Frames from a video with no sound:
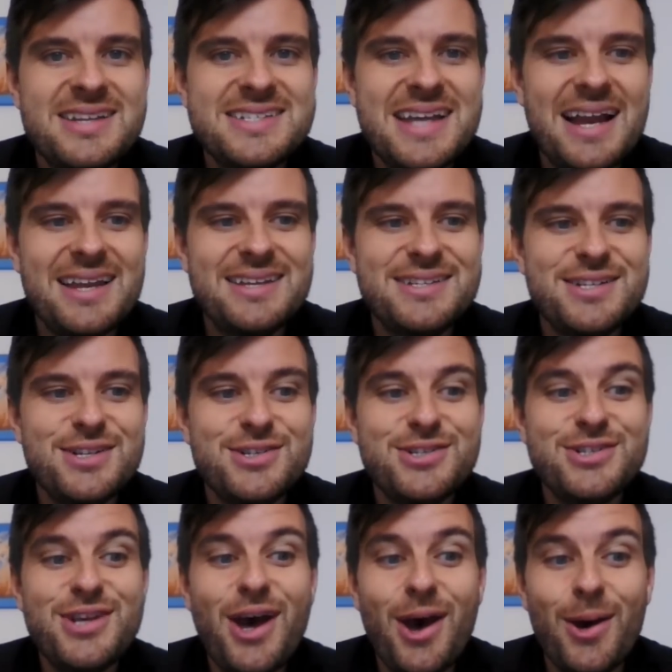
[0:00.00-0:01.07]
salads.
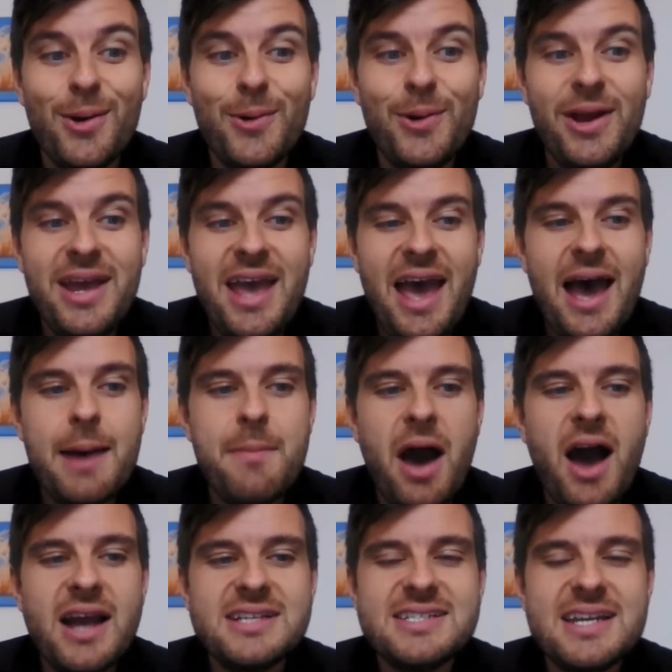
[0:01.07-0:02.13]
So
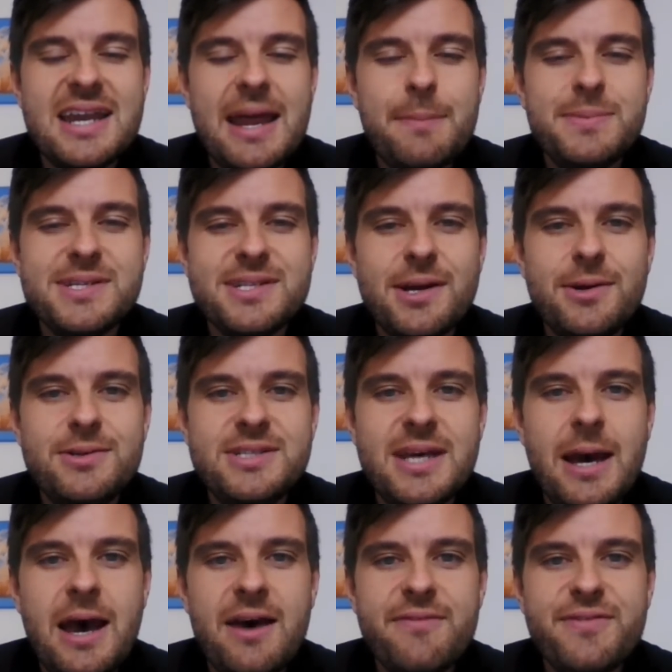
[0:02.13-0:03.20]
I did an episode
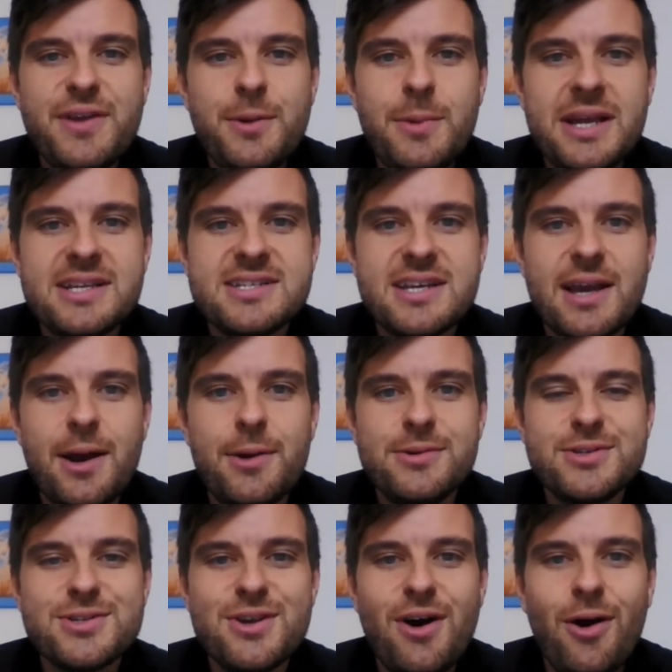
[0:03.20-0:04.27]
a few weeks ago
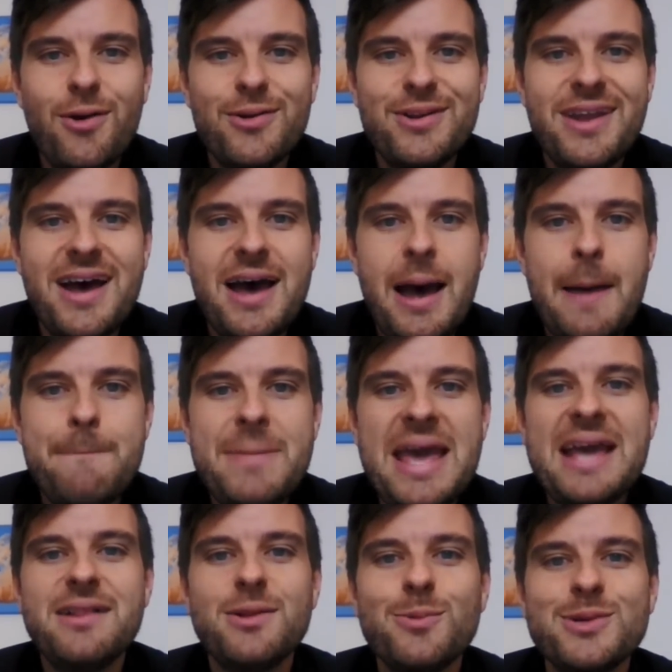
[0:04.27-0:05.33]
on a
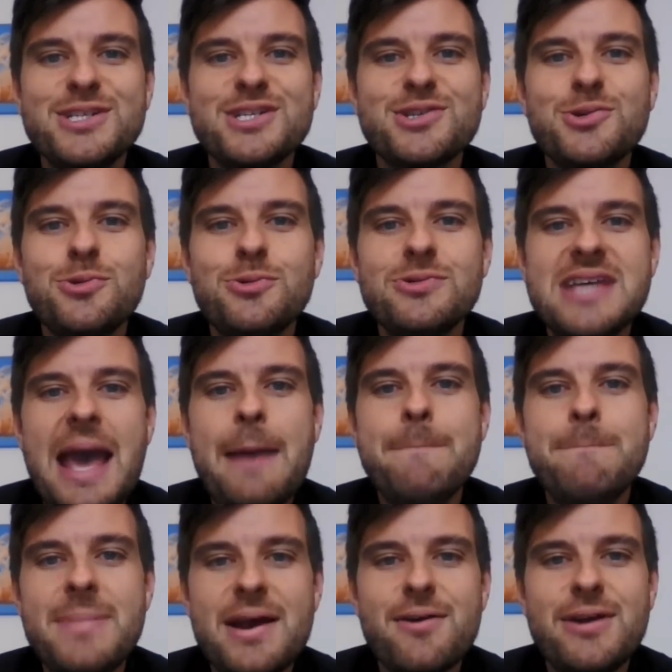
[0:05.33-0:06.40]
pill which is called
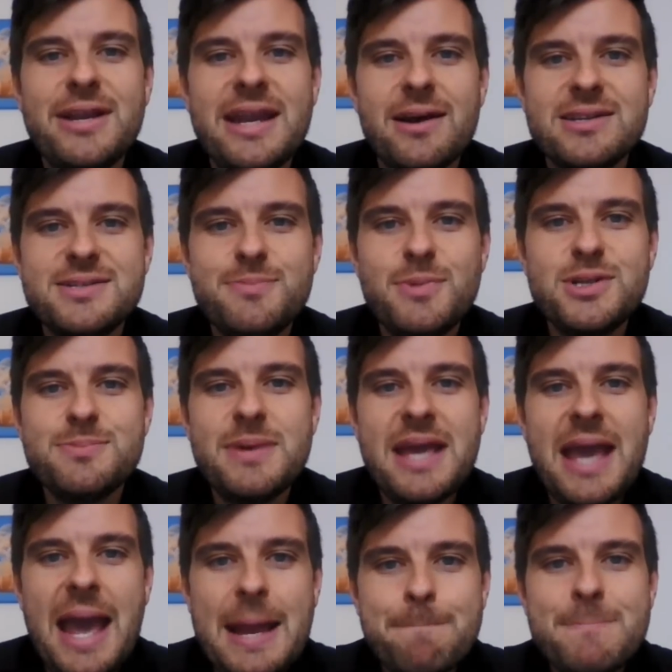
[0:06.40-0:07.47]
Emberry. Now it's supposed to
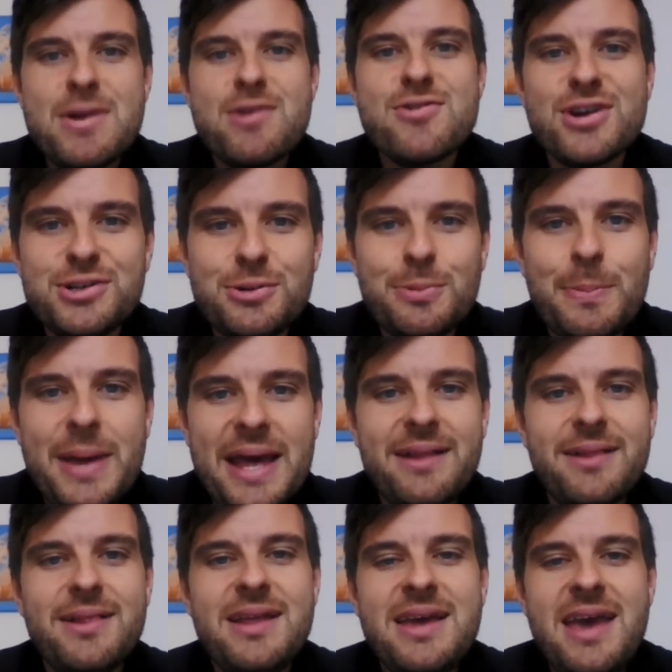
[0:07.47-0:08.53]
be a miracle
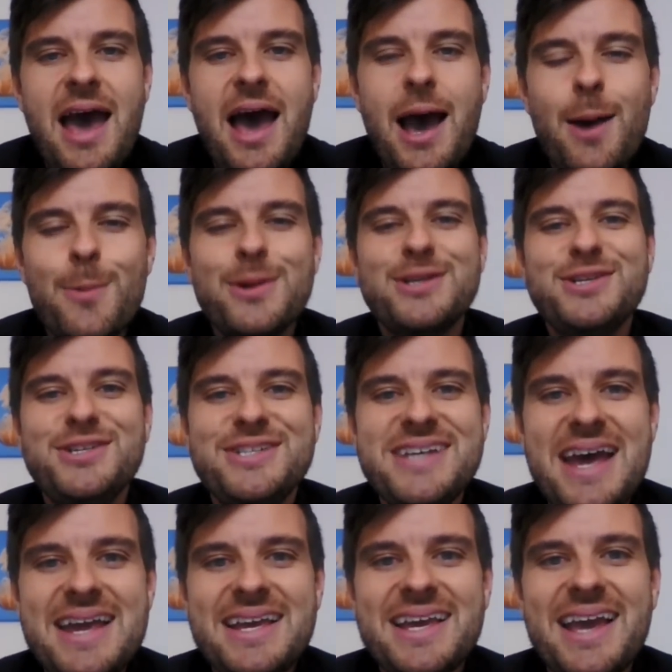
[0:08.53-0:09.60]
pill which you
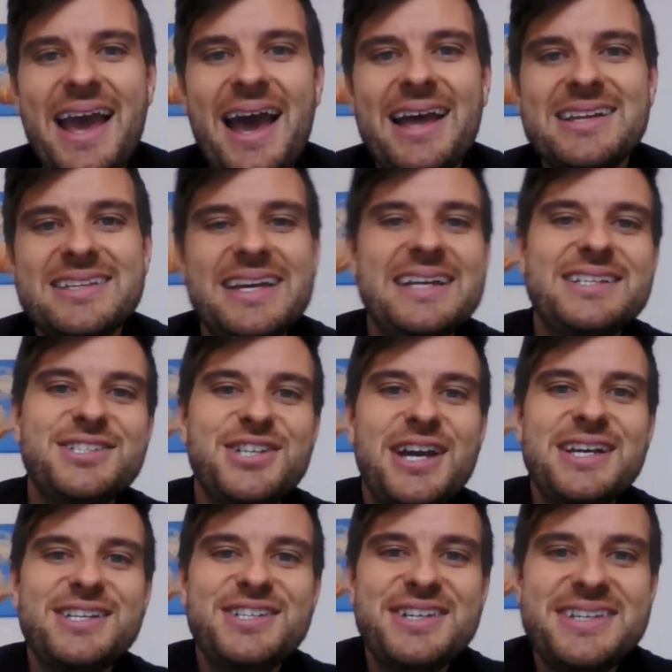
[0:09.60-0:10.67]
take and it
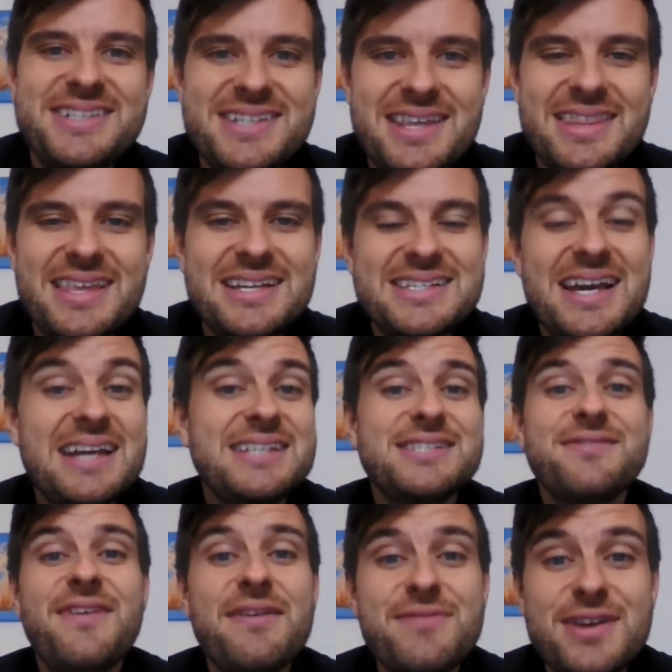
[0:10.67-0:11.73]
changes the
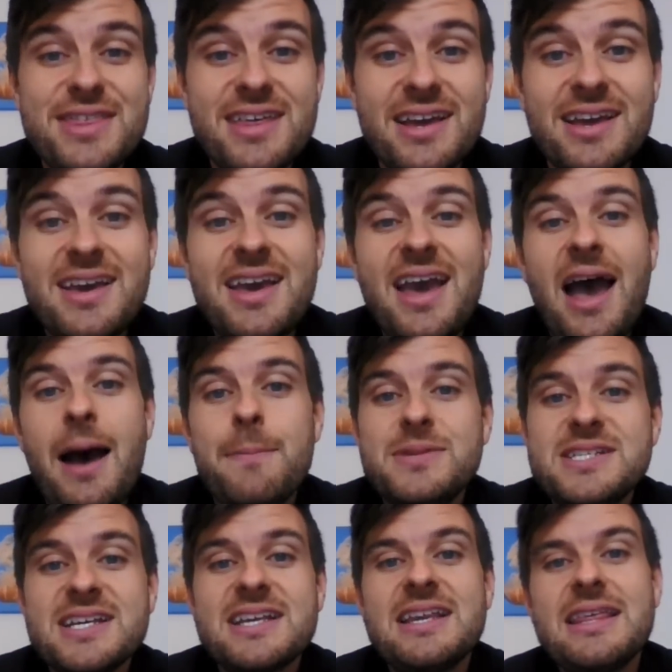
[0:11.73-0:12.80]
taste of everything,
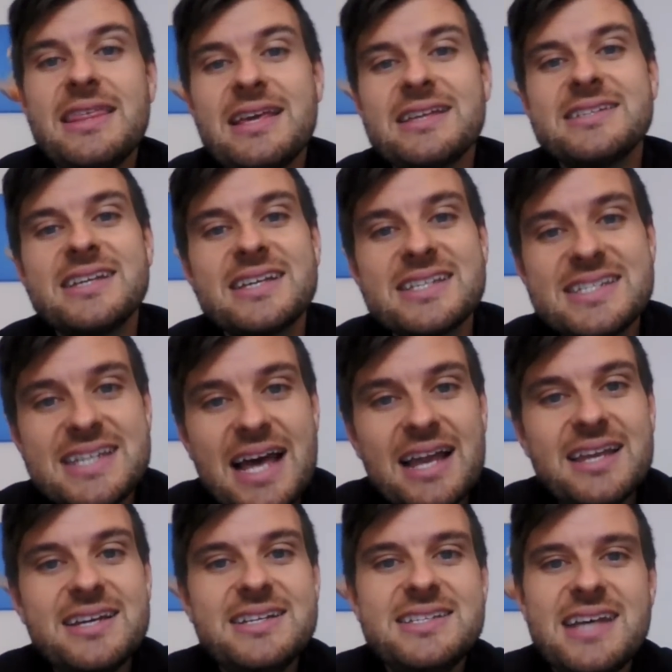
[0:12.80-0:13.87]
particularly things like
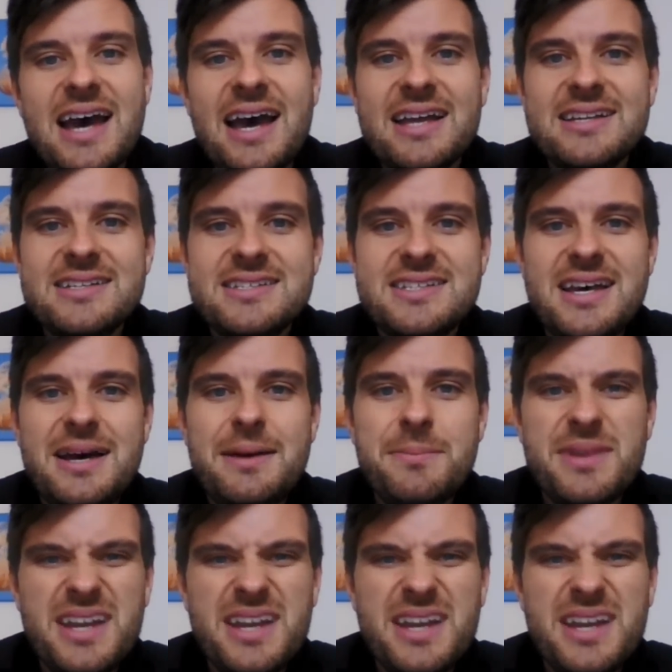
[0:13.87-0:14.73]
salad and